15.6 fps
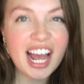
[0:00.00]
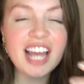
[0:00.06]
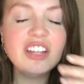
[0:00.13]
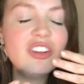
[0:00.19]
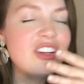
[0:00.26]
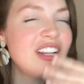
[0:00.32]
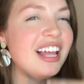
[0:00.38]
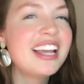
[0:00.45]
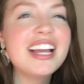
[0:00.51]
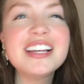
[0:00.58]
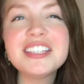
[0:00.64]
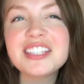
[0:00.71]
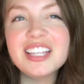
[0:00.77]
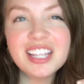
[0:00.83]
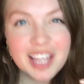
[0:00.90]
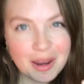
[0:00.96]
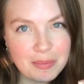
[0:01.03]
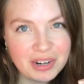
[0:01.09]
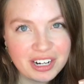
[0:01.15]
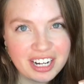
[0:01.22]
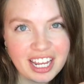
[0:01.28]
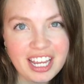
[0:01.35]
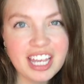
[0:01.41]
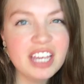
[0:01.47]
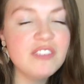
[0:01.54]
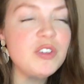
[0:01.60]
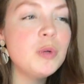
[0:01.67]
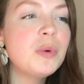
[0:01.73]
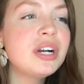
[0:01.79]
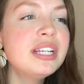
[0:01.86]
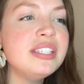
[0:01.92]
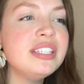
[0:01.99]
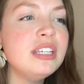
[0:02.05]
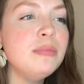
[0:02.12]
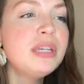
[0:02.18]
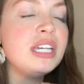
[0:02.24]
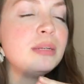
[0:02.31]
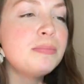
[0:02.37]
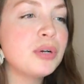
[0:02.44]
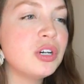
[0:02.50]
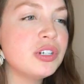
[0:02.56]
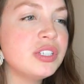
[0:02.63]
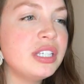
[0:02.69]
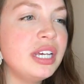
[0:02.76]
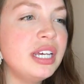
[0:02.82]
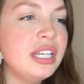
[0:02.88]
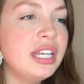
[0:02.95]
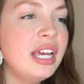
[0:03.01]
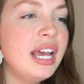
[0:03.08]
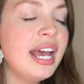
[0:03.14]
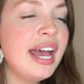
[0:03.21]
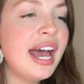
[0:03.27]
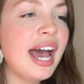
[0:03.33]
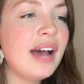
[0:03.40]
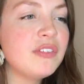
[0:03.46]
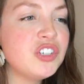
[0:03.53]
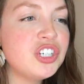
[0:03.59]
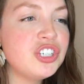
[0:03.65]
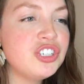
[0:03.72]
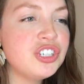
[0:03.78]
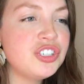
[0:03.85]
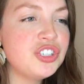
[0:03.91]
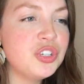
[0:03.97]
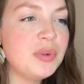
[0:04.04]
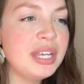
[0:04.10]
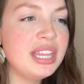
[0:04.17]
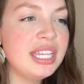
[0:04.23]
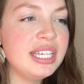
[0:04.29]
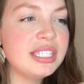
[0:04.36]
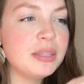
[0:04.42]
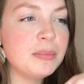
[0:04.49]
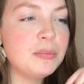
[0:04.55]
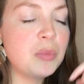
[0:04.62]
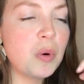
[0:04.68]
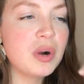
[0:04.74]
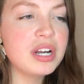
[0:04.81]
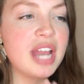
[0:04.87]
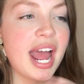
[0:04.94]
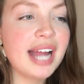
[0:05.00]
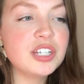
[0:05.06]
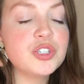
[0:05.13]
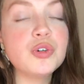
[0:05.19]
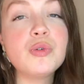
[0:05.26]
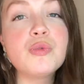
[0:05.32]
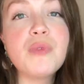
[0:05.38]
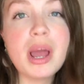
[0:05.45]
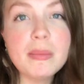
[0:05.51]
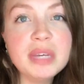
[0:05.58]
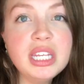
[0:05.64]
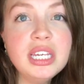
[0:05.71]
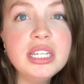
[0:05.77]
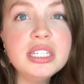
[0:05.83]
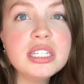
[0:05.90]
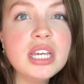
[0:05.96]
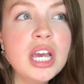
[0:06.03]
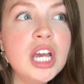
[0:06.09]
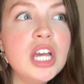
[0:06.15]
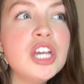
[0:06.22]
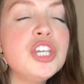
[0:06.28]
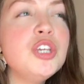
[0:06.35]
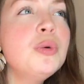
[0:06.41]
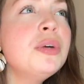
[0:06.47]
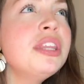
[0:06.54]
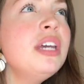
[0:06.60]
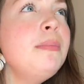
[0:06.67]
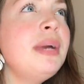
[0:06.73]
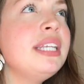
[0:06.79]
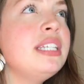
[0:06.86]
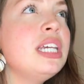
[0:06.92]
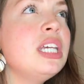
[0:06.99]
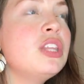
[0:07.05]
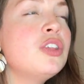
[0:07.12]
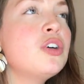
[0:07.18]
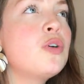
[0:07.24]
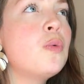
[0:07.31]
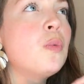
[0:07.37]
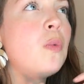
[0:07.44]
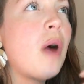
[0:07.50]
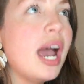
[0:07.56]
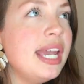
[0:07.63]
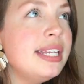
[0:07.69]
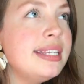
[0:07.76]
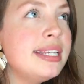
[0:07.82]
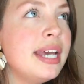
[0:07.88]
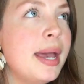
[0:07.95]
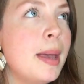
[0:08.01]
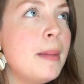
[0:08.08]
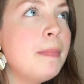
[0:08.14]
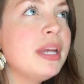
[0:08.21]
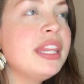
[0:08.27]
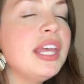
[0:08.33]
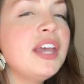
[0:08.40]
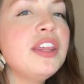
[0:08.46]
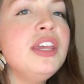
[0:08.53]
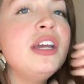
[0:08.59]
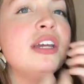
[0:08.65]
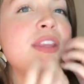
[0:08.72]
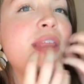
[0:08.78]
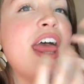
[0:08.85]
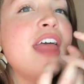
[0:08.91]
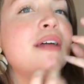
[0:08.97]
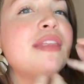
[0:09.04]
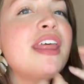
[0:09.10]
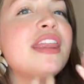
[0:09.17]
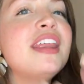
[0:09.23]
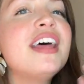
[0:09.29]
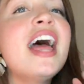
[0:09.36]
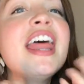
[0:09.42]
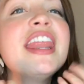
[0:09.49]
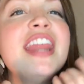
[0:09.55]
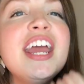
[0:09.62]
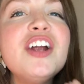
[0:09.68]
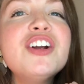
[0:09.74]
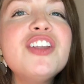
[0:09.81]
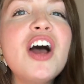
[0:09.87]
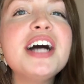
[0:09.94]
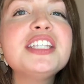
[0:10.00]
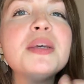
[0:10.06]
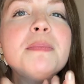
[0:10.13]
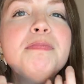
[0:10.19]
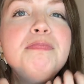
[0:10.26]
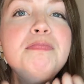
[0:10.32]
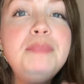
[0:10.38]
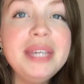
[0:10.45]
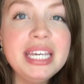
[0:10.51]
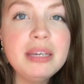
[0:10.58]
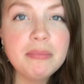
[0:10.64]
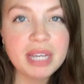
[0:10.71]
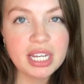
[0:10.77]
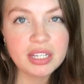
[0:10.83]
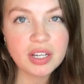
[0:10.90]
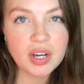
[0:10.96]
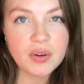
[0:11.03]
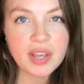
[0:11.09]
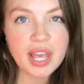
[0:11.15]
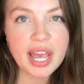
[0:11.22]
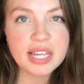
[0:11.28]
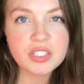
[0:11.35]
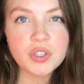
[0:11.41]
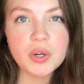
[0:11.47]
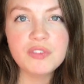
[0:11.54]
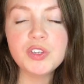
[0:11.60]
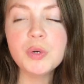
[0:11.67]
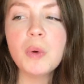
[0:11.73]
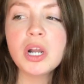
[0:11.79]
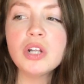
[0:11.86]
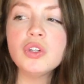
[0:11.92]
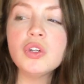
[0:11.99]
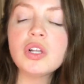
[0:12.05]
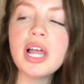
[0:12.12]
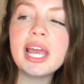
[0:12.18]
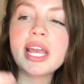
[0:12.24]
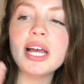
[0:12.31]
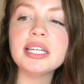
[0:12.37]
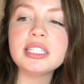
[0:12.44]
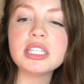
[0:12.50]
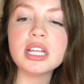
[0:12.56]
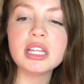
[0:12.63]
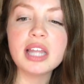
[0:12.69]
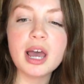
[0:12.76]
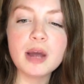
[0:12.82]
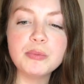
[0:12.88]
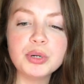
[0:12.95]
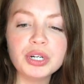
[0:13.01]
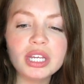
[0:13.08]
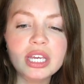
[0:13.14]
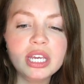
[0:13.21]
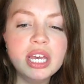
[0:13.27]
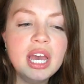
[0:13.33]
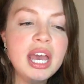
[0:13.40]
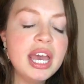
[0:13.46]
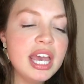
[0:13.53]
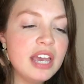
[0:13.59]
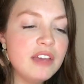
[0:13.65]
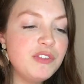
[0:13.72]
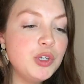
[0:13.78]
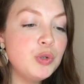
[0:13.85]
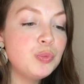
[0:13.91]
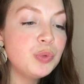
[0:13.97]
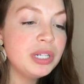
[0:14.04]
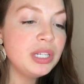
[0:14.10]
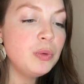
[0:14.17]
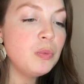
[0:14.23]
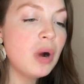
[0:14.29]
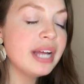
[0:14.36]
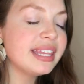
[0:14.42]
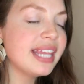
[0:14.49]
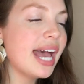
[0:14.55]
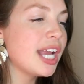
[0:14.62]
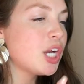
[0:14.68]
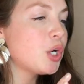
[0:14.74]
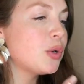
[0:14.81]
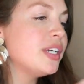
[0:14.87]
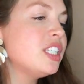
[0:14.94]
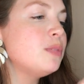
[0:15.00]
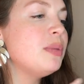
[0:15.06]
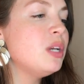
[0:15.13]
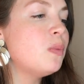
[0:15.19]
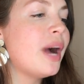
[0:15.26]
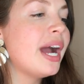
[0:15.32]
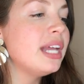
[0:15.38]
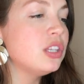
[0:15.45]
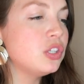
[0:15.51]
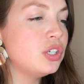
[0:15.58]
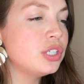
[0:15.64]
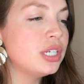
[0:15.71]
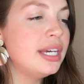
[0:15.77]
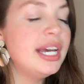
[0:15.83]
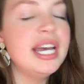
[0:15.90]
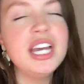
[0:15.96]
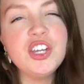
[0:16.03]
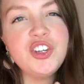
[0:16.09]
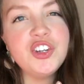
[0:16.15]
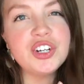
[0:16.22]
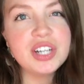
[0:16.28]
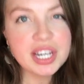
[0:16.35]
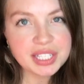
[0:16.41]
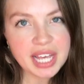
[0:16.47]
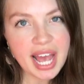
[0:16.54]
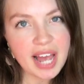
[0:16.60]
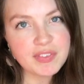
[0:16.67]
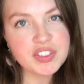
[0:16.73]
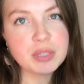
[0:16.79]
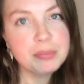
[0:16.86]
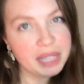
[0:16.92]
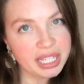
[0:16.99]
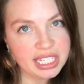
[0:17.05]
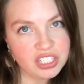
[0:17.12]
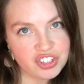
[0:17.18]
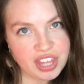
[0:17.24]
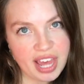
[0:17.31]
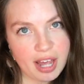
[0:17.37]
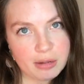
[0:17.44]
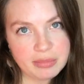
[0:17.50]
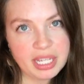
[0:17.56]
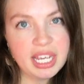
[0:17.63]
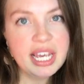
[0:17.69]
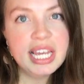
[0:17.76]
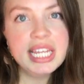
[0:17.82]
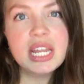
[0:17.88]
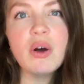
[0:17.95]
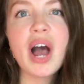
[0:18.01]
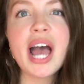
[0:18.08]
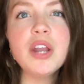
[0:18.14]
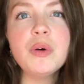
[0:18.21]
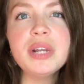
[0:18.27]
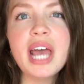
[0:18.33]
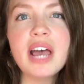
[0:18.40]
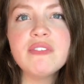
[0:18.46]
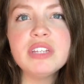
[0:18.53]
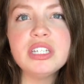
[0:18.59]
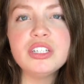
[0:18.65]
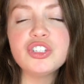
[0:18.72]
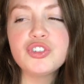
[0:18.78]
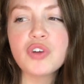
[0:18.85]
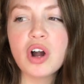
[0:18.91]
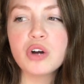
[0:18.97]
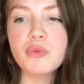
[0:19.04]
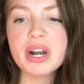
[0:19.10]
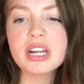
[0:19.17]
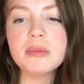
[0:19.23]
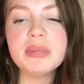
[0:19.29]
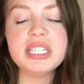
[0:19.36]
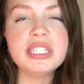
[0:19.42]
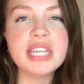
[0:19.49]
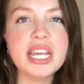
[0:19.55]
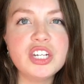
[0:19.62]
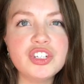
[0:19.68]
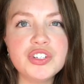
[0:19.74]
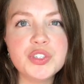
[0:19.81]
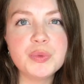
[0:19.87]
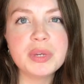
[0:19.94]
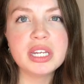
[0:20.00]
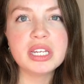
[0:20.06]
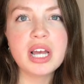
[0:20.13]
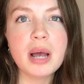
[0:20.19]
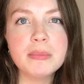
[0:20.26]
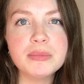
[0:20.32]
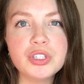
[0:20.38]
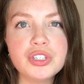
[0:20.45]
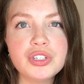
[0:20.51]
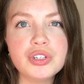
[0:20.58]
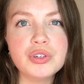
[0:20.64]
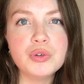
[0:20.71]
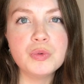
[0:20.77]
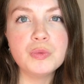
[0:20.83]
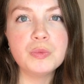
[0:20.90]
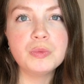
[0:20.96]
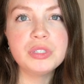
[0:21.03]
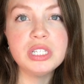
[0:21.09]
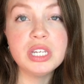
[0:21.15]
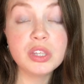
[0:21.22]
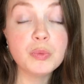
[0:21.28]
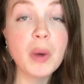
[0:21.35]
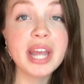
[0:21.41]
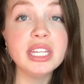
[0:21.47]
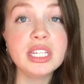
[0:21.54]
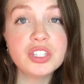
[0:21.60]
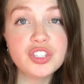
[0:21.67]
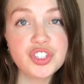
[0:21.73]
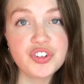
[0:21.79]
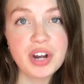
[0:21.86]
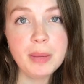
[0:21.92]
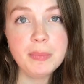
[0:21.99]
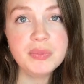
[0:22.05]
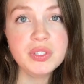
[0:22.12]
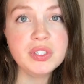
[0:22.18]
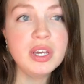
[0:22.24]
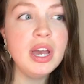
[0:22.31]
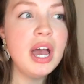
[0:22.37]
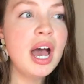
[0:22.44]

I look like a celebrity. If you were to see me in person after just doing these more natural remedies, you will think my teeth look white but they, they, they, they are not beaming, okay? So if you wanna look like a celebrity, if you really want that crispy white look, you're gonna have to bleach them. Now, I don't have any strong recommendations when it comes to teeth whitening strips.